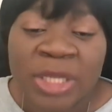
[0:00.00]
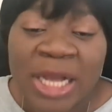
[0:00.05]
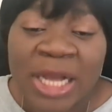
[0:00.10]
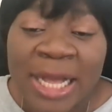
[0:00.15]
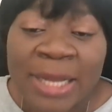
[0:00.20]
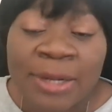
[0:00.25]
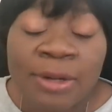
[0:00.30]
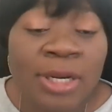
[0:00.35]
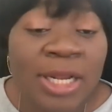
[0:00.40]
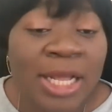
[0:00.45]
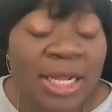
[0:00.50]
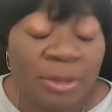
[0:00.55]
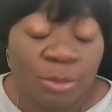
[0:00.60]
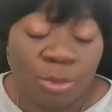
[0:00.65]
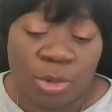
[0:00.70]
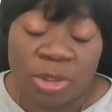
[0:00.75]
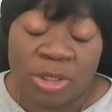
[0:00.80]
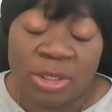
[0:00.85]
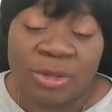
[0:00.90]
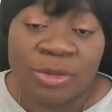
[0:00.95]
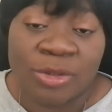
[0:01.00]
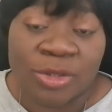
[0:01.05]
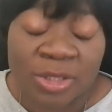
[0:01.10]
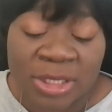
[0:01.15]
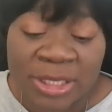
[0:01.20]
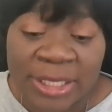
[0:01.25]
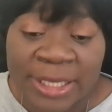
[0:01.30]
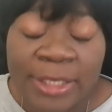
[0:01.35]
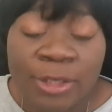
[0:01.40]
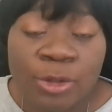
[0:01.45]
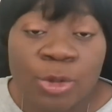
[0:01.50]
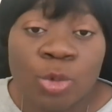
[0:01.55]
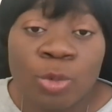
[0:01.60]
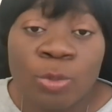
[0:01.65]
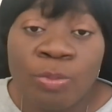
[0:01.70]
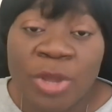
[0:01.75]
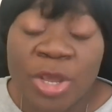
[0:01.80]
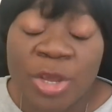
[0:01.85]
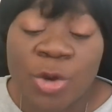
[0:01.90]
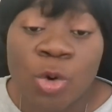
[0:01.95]
Another thing to
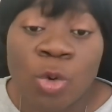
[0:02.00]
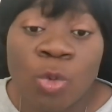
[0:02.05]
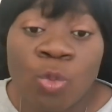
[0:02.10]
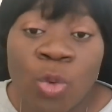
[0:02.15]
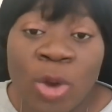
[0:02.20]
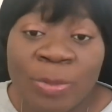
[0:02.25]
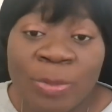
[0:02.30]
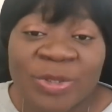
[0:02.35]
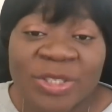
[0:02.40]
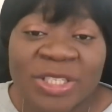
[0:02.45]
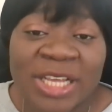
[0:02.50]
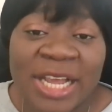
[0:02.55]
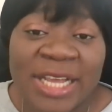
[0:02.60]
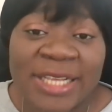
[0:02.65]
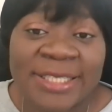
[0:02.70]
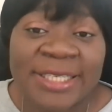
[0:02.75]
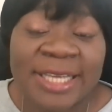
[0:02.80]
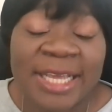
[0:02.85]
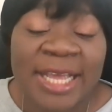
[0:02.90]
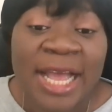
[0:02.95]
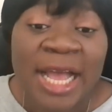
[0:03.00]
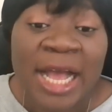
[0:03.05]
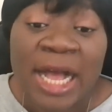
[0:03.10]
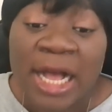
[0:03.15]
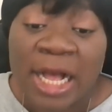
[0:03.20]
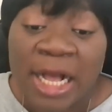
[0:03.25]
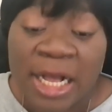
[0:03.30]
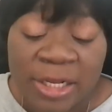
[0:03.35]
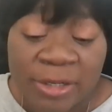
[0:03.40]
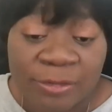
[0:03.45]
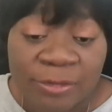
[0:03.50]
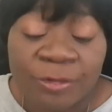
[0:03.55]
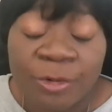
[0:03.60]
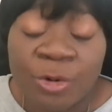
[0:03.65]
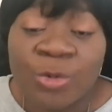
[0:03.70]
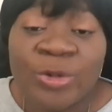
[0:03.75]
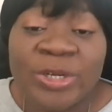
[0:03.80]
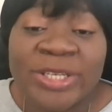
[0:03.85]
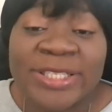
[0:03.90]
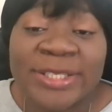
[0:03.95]
make your website
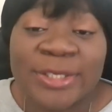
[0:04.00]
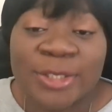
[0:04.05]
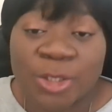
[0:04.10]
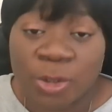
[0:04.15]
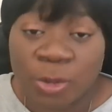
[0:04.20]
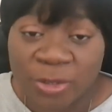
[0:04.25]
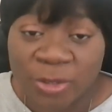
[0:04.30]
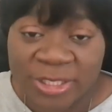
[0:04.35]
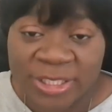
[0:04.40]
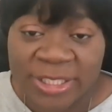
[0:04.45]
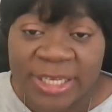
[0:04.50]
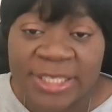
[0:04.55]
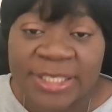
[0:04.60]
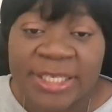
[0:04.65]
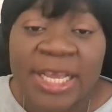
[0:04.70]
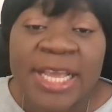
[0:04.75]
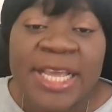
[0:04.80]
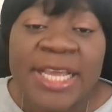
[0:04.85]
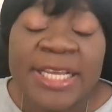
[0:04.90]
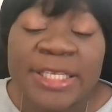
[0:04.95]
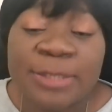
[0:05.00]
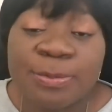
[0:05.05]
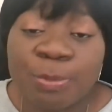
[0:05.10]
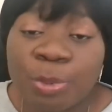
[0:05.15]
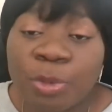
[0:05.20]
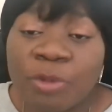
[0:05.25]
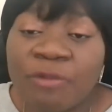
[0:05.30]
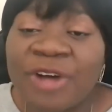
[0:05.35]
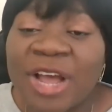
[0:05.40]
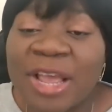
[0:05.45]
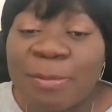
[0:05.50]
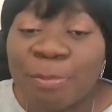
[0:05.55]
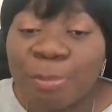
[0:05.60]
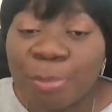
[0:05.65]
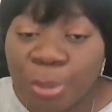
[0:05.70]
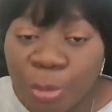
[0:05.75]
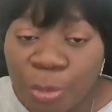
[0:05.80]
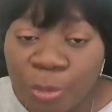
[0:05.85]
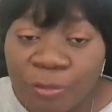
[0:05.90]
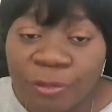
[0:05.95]
fundraising success is provide
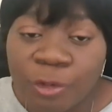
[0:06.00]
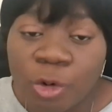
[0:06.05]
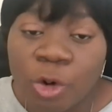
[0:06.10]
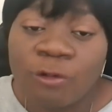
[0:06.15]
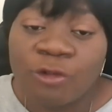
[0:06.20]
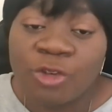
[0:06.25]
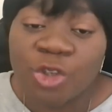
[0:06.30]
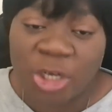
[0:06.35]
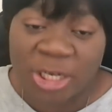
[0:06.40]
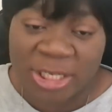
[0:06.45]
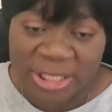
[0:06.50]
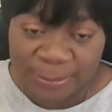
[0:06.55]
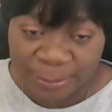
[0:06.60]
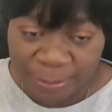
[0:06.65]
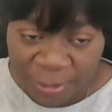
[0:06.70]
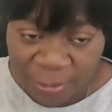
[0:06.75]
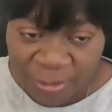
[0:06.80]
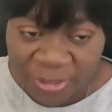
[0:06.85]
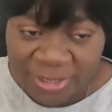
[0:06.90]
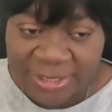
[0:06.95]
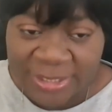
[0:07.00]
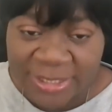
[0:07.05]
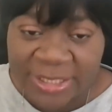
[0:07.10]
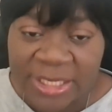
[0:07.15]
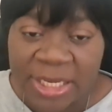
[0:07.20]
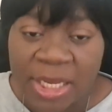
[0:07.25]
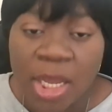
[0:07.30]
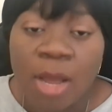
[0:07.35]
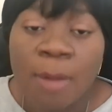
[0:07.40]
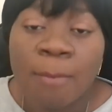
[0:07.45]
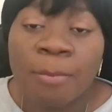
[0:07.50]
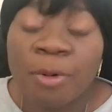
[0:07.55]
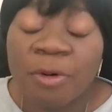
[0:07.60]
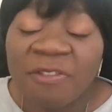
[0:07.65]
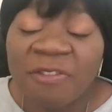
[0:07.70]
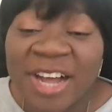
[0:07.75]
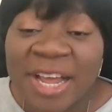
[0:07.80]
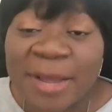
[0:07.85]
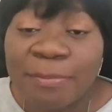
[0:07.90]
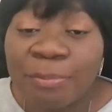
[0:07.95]
proof of transparency.
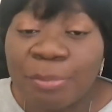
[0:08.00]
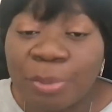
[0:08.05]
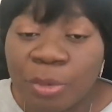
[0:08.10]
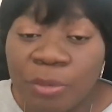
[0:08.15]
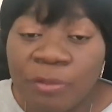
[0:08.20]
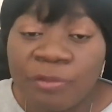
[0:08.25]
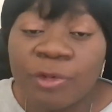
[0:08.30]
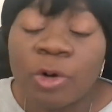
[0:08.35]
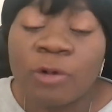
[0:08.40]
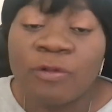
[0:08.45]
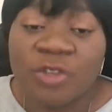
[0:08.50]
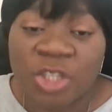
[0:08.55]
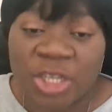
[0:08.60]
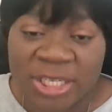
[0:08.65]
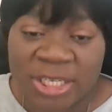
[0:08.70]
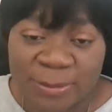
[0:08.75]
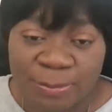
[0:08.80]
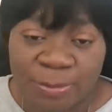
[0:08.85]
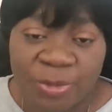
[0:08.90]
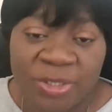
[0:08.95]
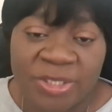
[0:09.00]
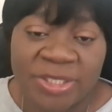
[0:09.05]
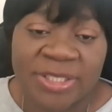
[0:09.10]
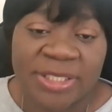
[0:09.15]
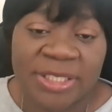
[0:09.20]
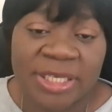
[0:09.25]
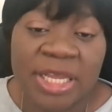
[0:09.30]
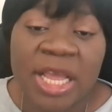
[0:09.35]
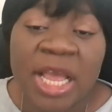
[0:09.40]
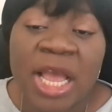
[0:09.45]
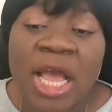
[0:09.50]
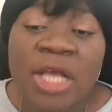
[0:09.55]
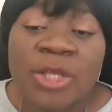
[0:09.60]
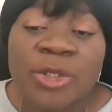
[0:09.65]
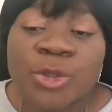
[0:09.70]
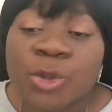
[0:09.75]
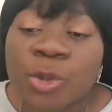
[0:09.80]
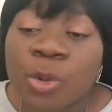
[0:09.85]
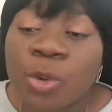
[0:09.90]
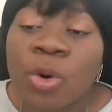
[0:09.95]
Provide proof of transparency.
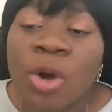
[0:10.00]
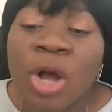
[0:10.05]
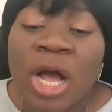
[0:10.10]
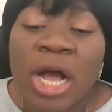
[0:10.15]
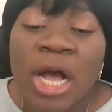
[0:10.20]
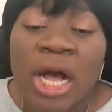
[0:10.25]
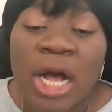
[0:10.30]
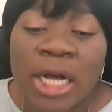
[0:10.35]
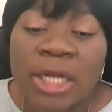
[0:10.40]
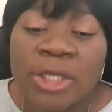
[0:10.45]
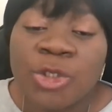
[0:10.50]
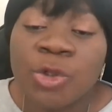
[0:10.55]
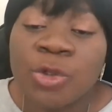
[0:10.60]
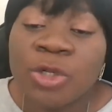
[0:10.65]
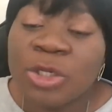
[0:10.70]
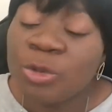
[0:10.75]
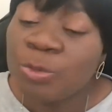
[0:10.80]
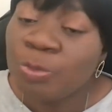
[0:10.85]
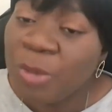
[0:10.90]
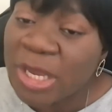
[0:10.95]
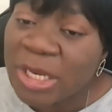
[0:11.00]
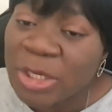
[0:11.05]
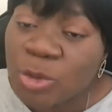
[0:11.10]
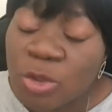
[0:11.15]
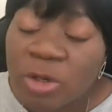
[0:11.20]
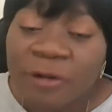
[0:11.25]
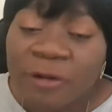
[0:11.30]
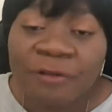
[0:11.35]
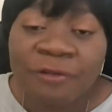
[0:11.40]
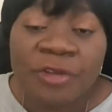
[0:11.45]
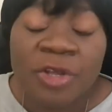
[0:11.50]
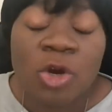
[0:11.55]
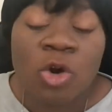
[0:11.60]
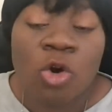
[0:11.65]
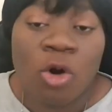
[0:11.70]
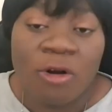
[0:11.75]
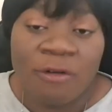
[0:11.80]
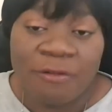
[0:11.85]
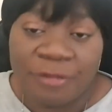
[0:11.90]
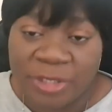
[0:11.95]
So don't make donor feel
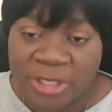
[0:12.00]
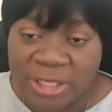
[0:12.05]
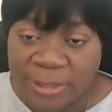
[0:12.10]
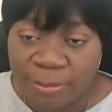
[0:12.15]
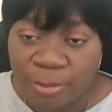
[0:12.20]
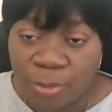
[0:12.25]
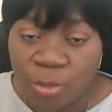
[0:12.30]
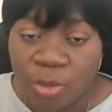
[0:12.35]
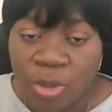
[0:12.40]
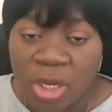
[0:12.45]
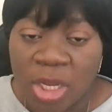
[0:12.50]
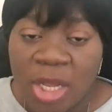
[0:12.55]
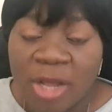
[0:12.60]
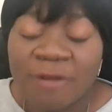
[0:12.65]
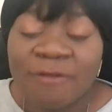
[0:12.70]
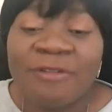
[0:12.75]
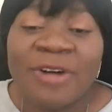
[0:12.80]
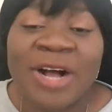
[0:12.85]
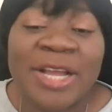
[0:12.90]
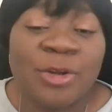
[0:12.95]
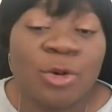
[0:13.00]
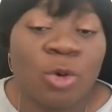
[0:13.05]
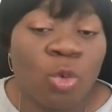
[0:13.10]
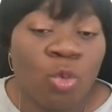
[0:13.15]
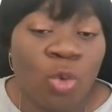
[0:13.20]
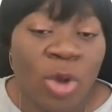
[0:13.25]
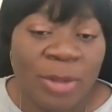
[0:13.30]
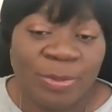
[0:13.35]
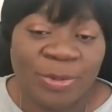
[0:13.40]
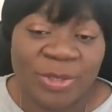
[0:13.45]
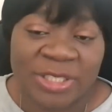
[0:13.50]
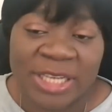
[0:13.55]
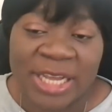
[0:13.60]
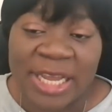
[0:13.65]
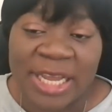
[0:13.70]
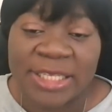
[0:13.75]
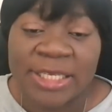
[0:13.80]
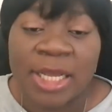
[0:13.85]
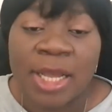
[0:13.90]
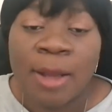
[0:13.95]
comfortable via your
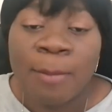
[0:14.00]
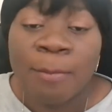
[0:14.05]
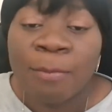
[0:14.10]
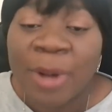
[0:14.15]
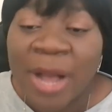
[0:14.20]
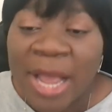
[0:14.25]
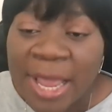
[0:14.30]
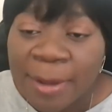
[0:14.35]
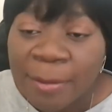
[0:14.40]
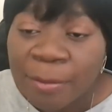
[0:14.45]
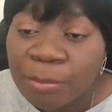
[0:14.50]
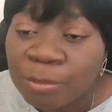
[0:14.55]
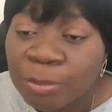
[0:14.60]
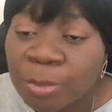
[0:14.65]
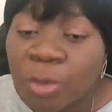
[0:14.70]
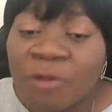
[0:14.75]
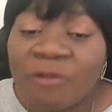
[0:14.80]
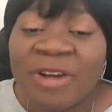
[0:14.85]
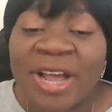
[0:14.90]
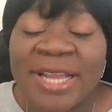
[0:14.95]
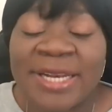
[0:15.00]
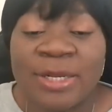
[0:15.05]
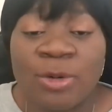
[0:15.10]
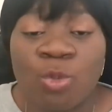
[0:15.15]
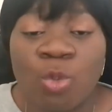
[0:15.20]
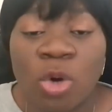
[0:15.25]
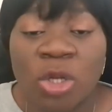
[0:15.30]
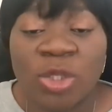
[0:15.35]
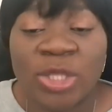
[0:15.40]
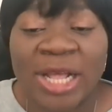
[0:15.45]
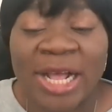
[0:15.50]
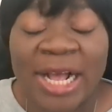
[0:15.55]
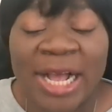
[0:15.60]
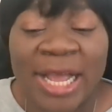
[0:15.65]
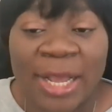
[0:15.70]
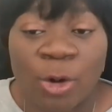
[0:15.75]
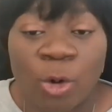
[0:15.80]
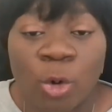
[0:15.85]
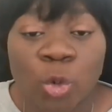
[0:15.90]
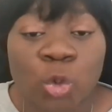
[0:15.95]
website by providing what
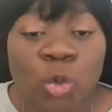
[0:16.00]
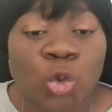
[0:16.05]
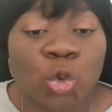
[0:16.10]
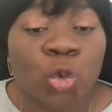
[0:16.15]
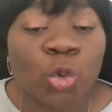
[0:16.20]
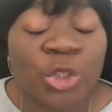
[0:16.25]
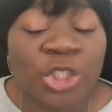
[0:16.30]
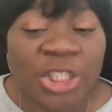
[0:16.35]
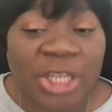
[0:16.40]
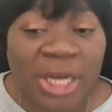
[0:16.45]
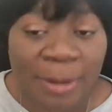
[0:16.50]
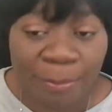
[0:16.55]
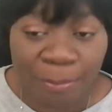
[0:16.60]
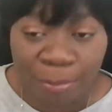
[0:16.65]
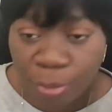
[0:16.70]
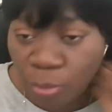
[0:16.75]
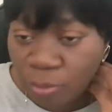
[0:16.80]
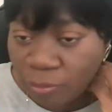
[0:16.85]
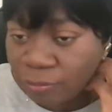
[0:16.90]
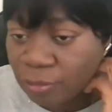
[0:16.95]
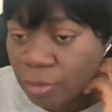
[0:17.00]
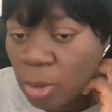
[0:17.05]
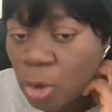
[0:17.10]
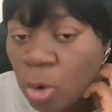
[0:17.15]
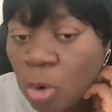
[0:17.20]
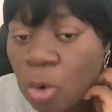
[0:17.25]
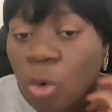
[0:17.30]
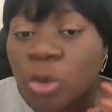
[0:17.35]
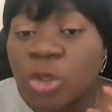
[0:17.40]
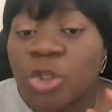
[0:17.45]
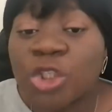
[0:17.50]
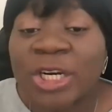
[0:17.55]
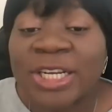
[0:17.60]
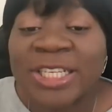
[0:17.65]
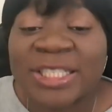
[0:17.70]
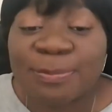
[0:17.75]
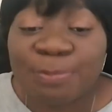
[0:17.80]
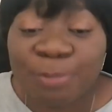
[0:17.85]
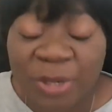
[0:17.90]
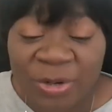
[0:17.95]
I call social proof or
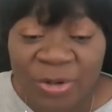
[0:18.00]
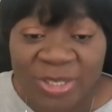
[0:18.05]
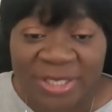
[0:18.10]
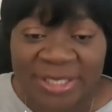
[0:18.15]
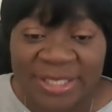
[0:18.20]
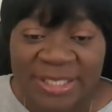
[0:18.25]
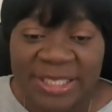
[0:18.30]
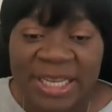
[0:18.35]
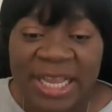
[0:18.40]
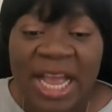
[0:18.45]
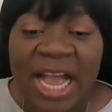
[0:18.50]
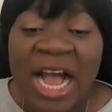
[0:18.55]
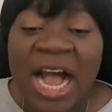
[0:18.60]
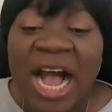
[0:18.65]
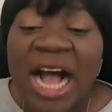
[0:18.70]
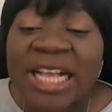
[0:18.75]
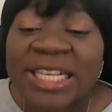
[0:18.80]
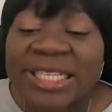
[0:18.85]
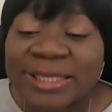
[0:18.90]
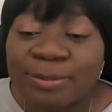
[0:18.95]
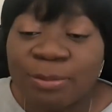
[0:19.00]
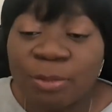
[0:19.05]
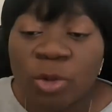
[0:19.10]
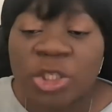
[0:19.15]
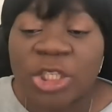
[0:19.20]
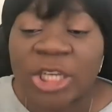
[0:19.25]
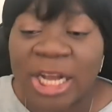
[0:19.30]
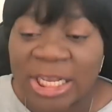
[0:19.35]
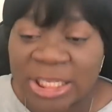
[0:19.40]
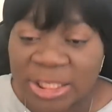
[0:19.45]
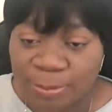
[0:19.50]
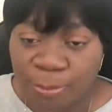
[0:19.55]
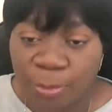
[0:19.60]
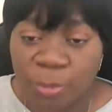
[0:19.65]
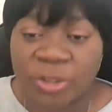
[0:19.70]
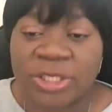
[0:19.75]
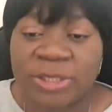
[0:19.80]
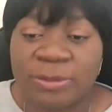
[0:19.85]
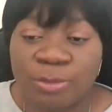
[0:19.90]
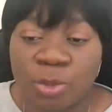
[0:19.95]
transparency as much as
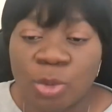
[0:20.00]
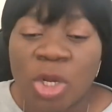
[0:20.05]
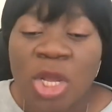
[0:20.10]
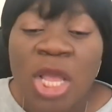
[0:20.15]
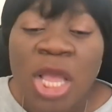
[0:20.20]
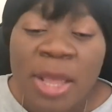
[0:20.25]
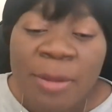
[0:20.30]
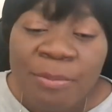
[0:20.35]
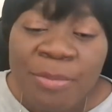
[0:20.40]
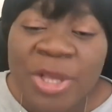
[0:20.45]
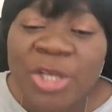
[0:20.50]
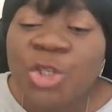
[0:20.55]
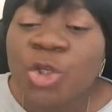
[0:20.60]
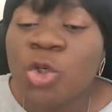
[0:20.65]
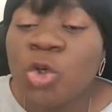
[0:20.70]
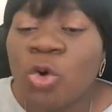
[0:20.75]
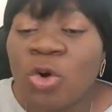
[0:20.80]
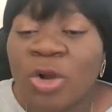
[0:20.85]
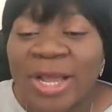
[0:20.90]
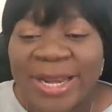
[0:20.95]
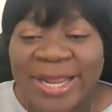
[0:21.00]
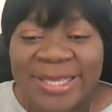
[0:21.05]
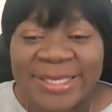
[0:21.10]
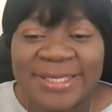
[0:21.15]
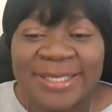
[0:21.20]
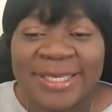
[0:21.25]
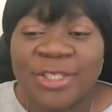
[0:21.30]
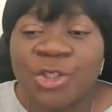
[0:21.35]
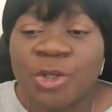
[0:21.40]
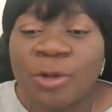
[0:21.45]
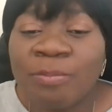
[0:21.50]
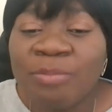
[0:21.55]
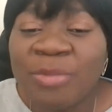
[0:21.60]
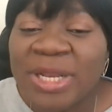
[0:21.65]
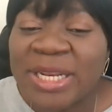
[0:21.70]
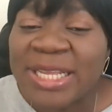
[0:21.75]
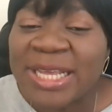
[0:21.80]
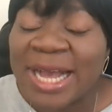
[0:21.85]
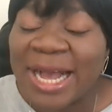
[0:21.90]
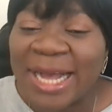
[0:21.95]
possible. Make sure your organization
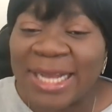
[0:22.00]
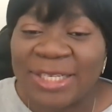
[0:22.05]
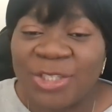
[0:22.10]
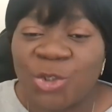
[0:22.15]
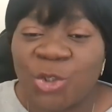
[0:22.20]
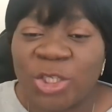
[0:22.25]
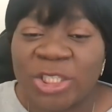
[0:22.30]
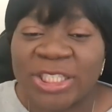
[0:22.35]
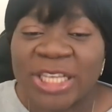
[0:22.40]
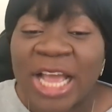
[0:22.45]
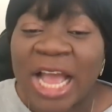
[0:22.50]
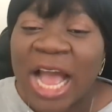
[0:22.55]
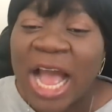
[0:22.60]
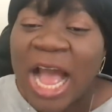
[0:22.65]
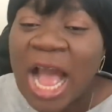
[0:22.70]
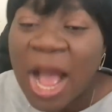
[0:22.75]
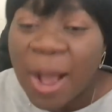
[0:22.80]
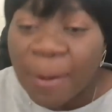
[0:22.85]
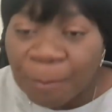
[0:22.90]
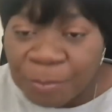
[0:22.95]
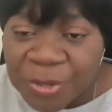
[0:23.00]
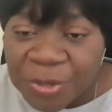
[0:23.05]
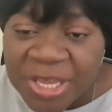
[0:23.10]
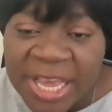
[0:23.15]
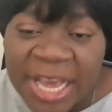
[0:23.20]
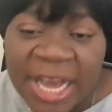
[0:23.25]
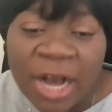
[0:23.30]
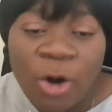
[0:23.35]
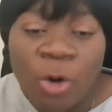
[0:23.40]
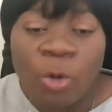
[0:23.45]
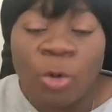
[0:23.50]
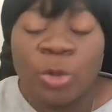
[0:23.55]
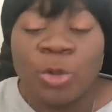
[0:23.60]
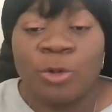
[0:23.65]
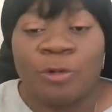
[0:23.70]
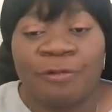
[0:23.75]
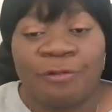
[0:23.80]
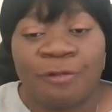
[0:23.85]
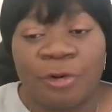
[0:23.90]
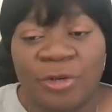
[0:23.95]
mailing address appear on
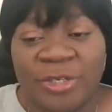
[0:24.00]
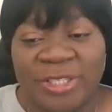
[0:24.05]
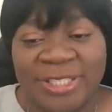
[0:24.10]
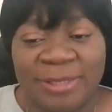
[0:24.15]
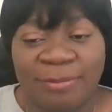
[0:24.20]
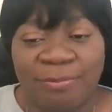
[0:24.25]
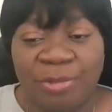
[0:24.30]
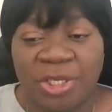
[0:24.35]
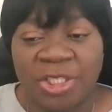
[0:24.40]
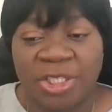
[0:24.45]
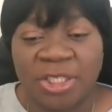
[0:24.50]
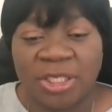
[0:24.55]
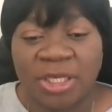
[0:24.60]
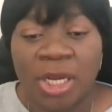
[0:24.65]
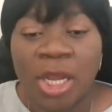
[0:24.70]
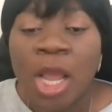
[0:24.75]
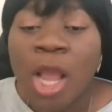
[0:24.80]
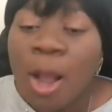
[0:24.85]
your fundraising page.